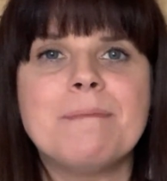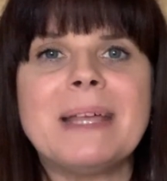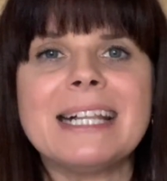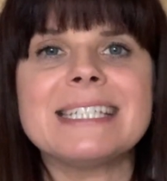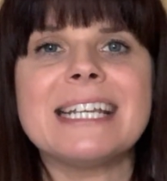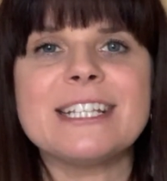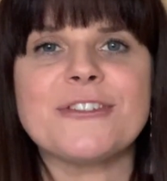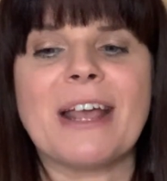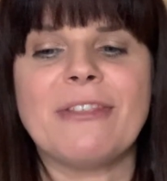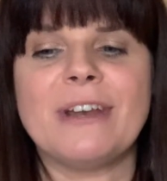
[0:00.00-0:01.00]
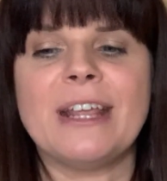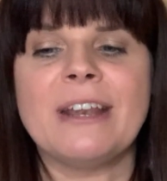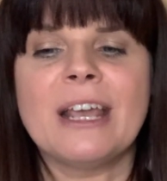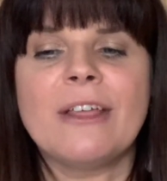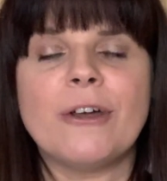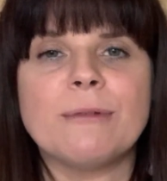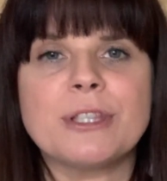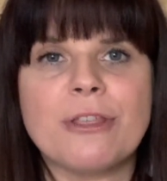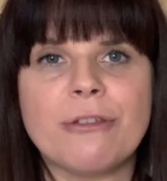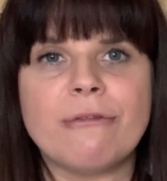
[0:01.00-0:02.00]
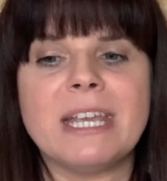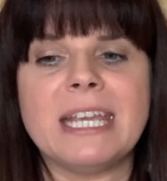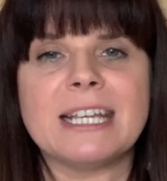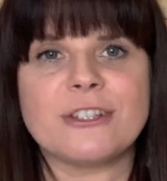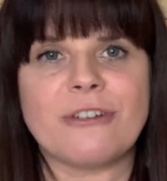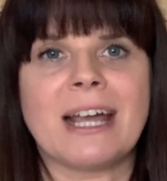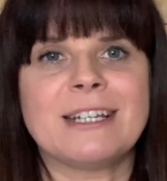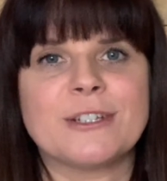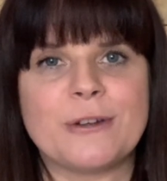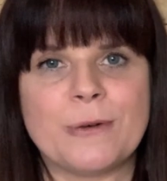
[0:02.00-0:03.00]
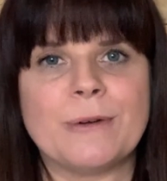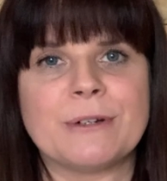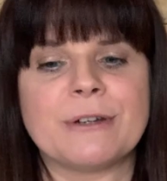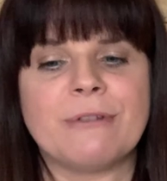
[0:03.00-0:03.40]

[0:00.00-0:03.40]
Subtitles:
building and strengthening those 3-strand cord